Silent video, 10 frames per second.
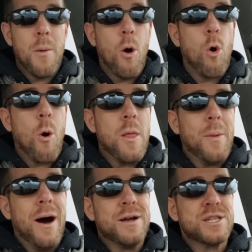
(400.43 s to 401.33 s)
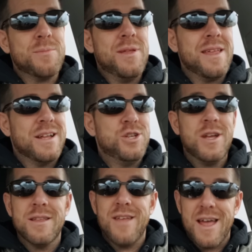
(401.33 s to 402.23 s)
Or the possibility that she
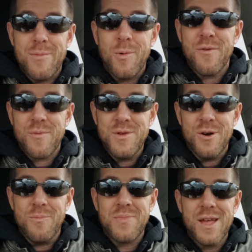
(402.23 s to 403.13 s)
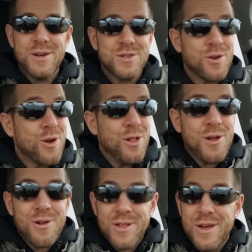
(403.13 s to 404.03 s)
could take him away from you. So
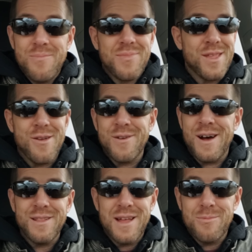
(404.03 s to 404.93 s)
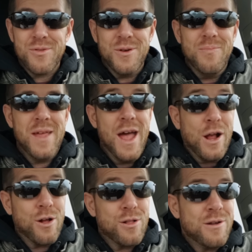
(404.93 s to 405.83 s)
clearly, you're not in love with him.
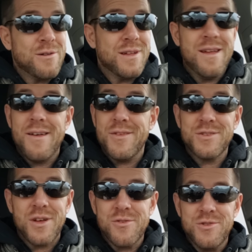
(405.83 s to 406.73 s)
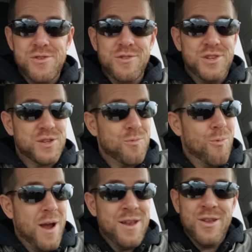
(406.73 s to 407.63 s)
And clearly, there's other dudes just
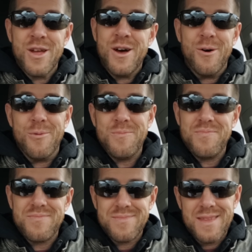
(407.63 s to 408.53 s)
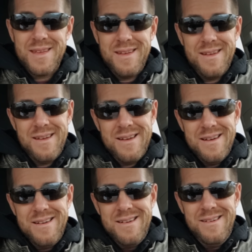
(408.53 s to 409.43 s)
waiting to go.
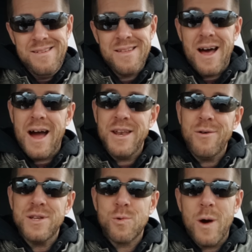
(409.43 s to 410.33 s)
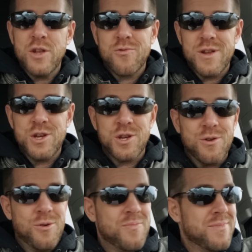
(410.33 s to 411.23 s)
I know he's quite
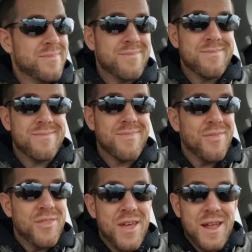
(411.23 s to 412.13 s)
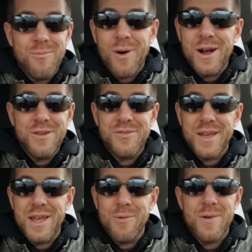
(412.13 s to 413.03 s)
traditional. Then why do you
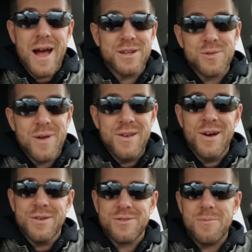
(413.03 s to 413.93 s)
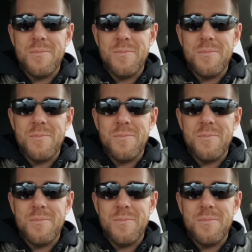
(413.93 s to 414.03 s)
think he reacts the way he does?